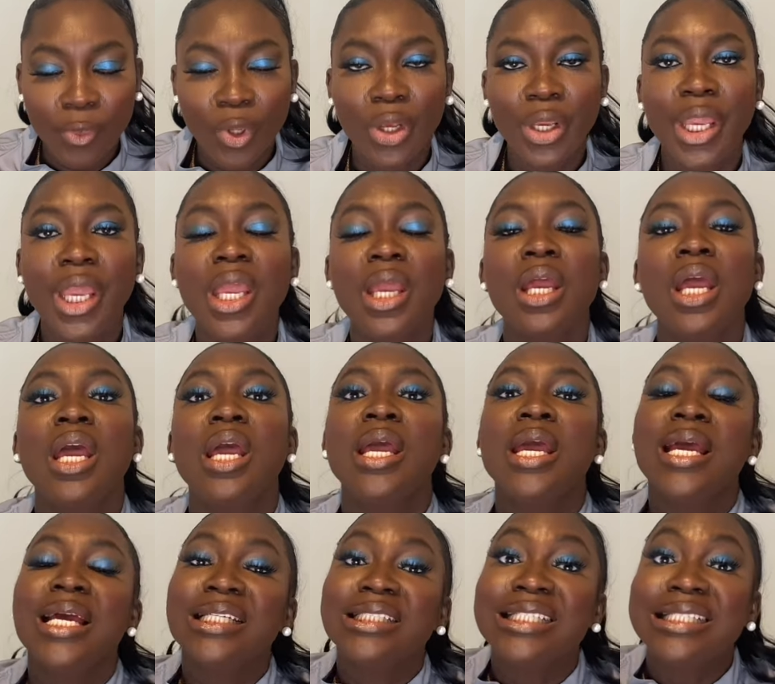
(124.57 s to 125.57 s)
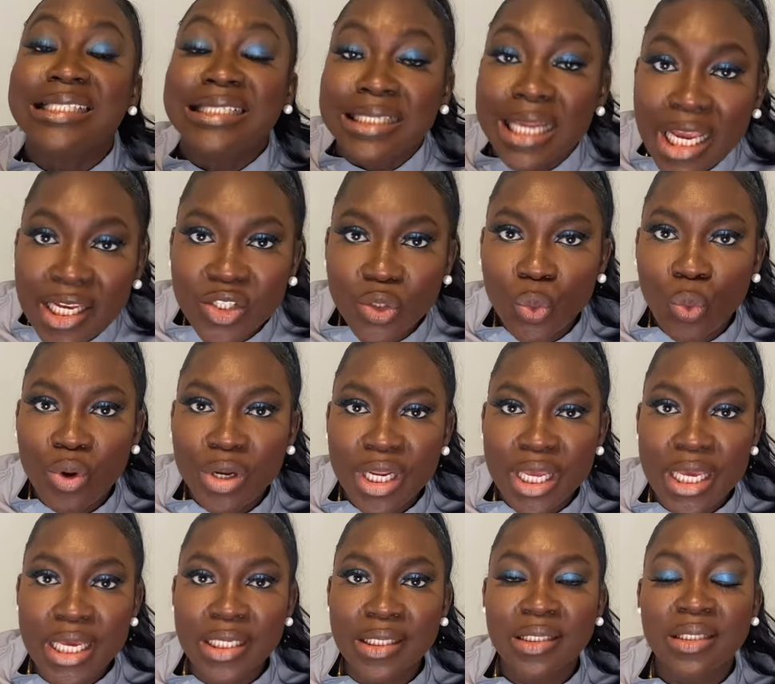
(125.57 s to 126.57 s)
Okay, the next one
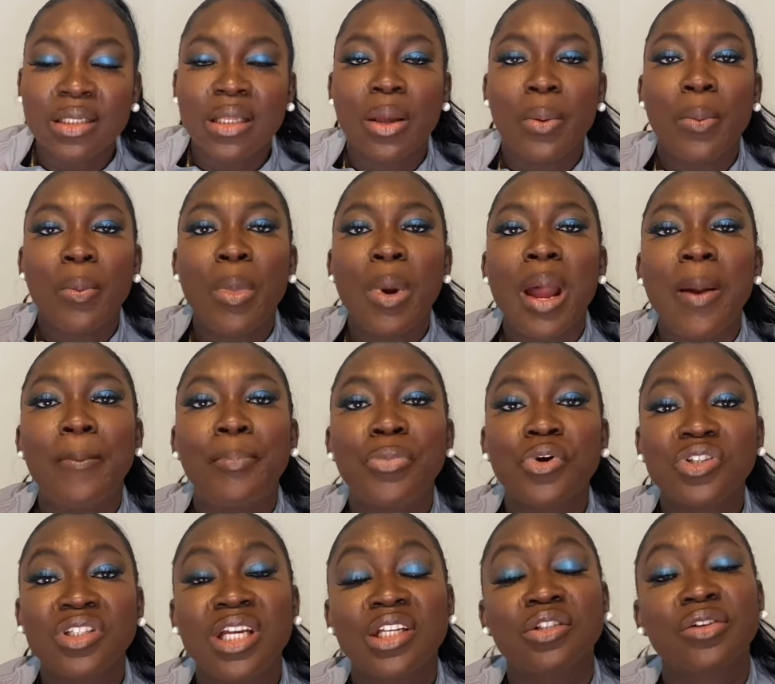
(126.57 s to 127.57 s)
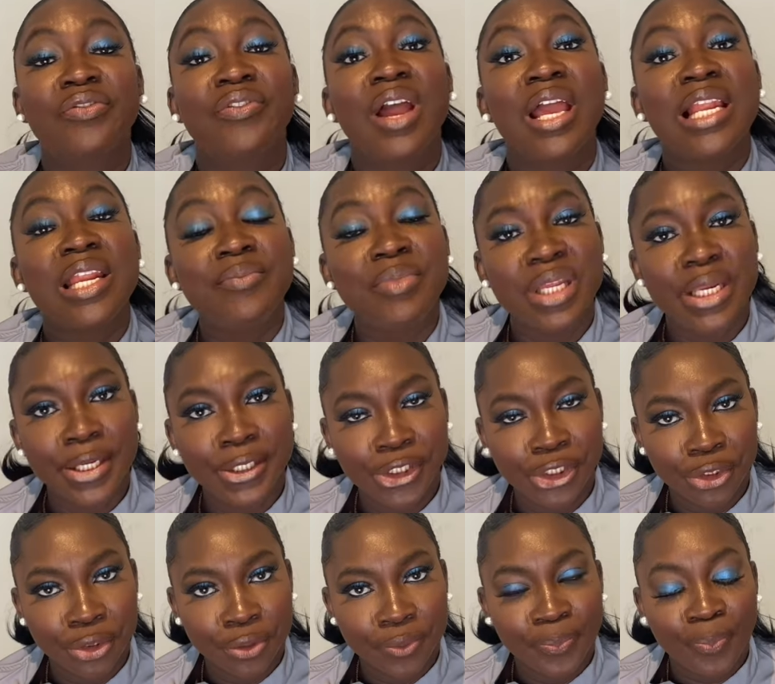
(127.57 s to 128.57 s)
is process of
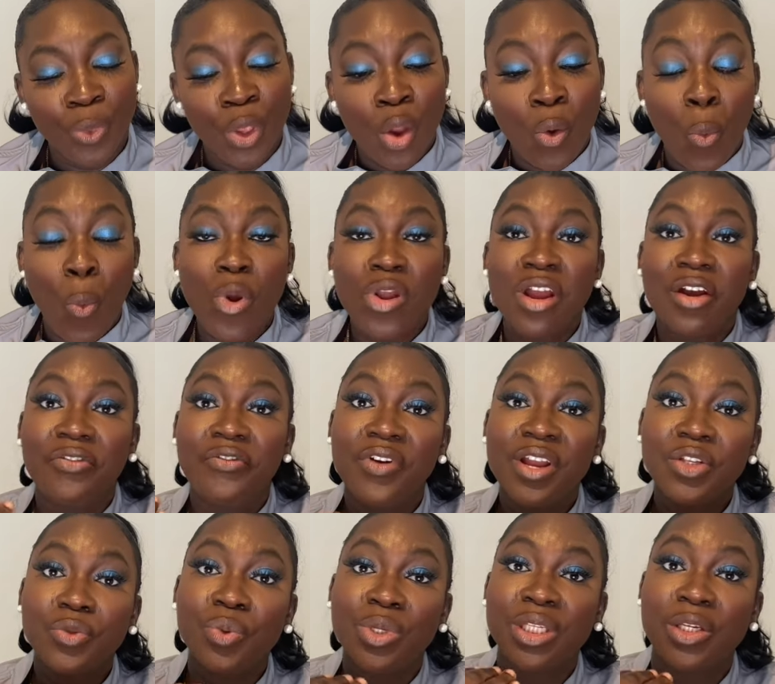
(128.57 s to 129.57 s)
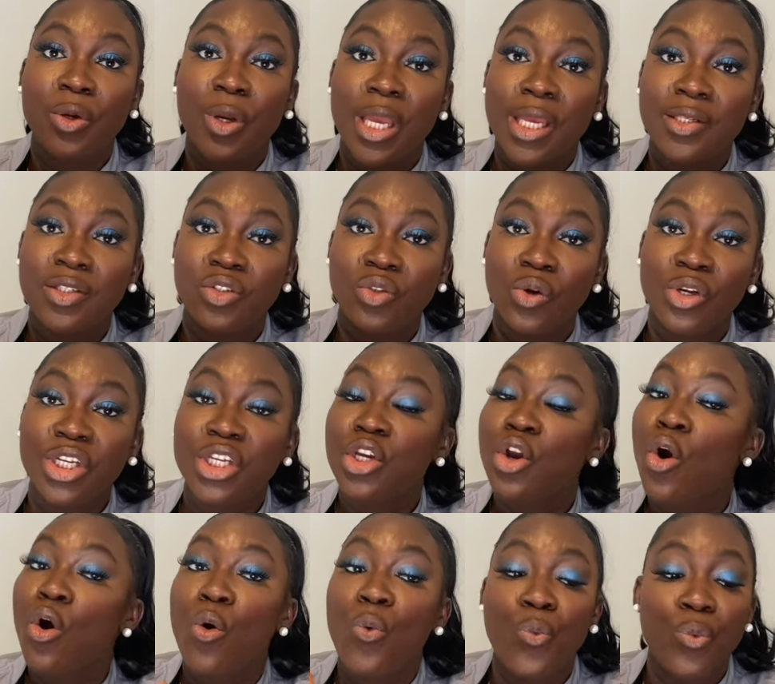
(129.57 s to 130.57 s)
elimination. When you're faced with case study
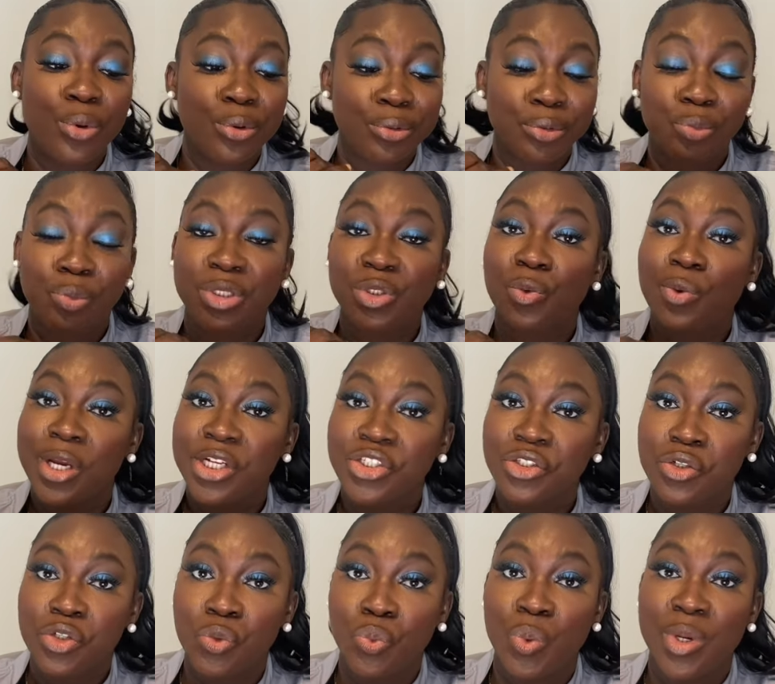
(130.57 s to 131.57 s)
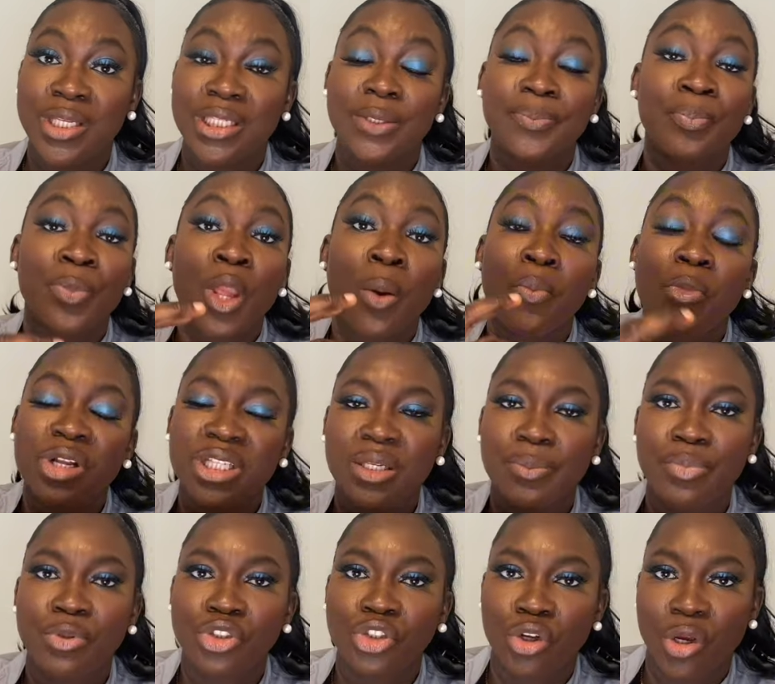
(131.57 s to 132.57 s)
or with questions with
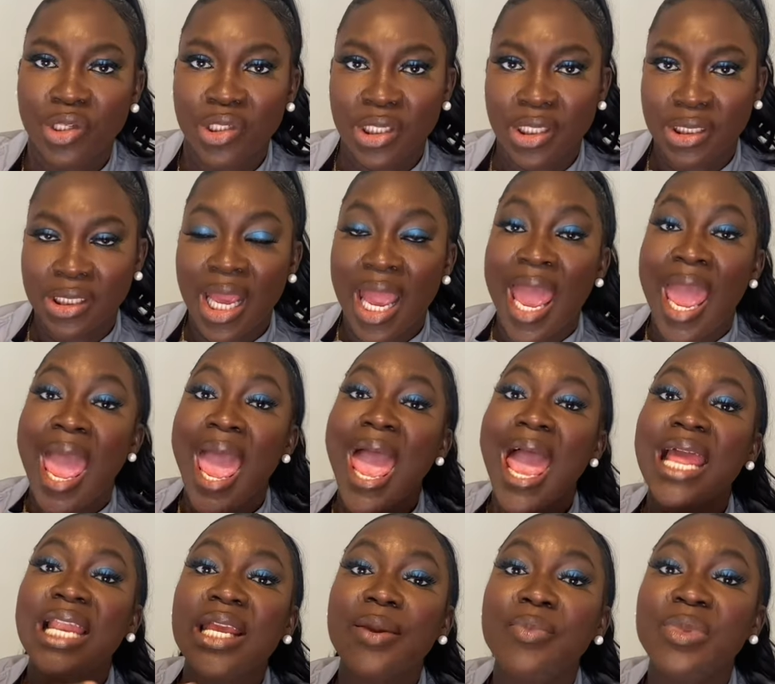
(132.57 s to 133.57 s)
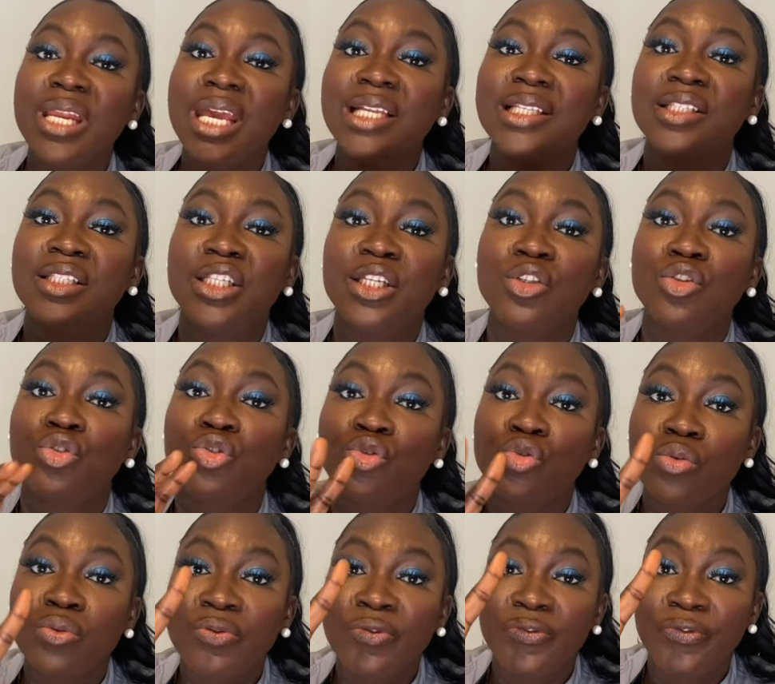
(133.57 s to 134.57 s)
multiple choices, eliminate the
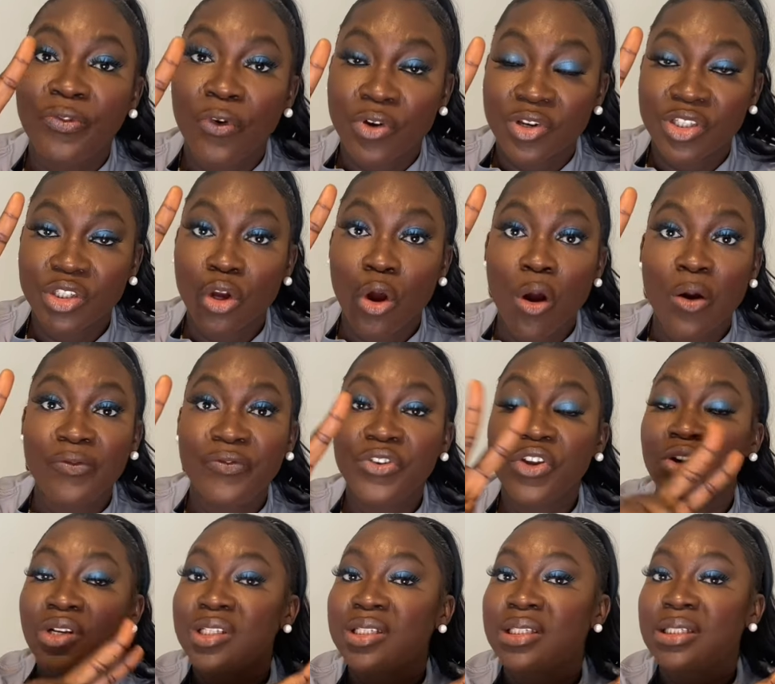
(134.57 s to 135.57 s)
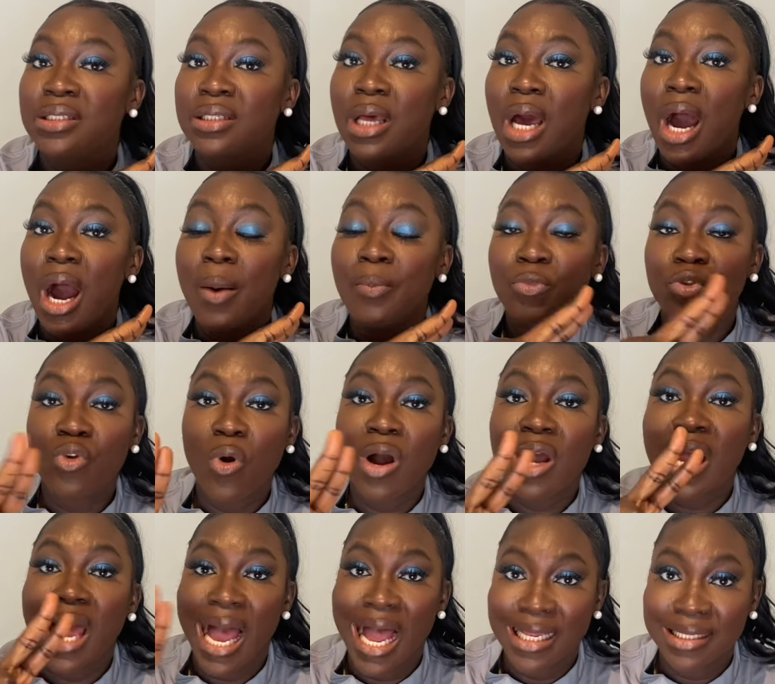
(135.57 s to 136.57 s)
two first obvious
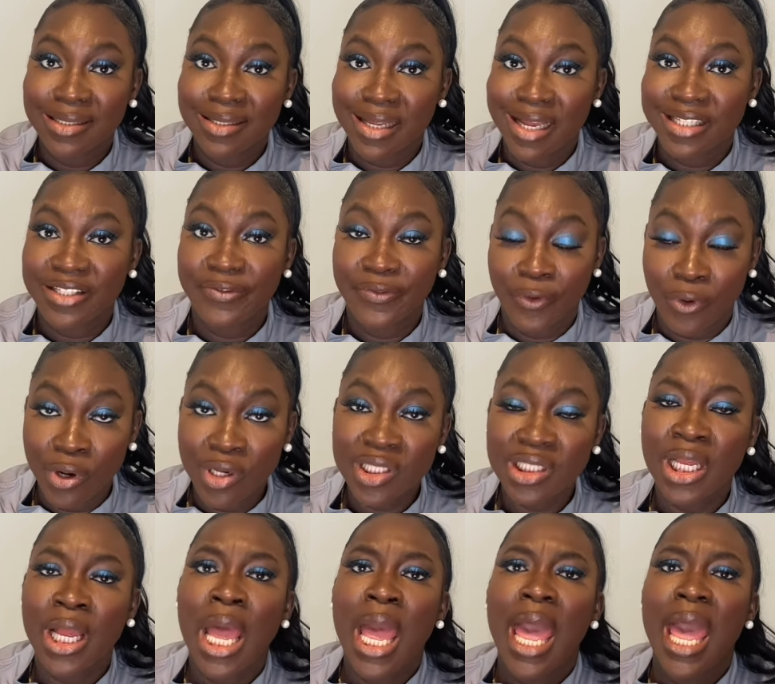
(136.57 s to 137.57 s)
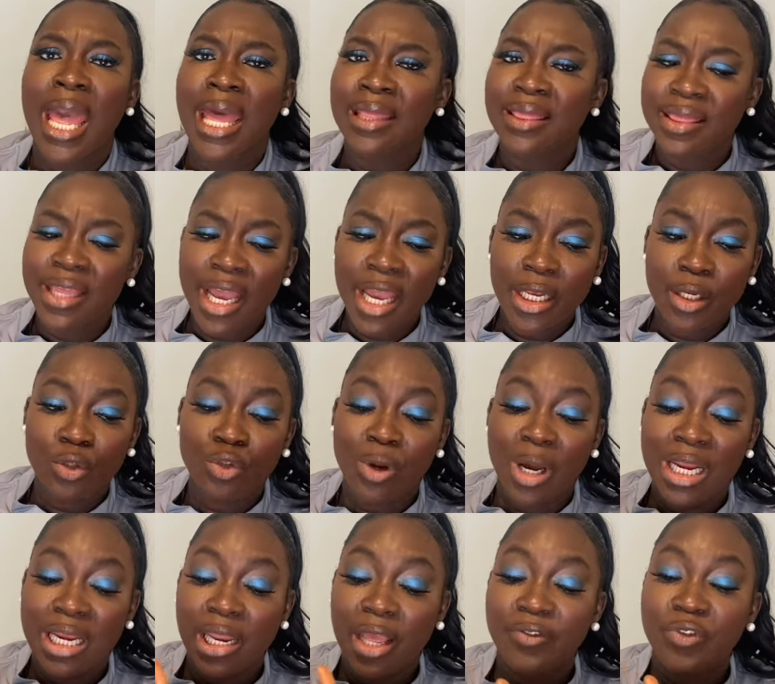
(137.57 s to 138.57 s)
wrong answers first, and then you
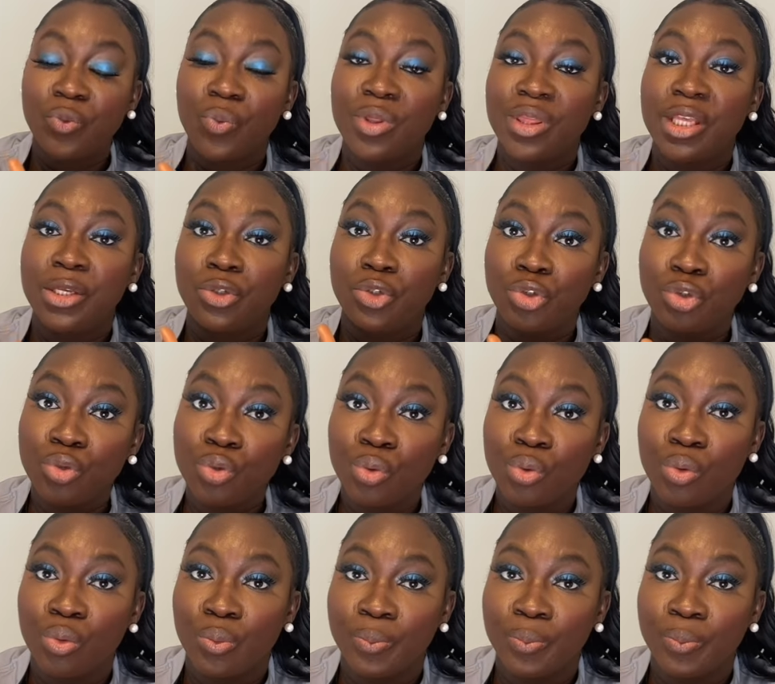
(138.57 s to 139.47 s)
are left with the two.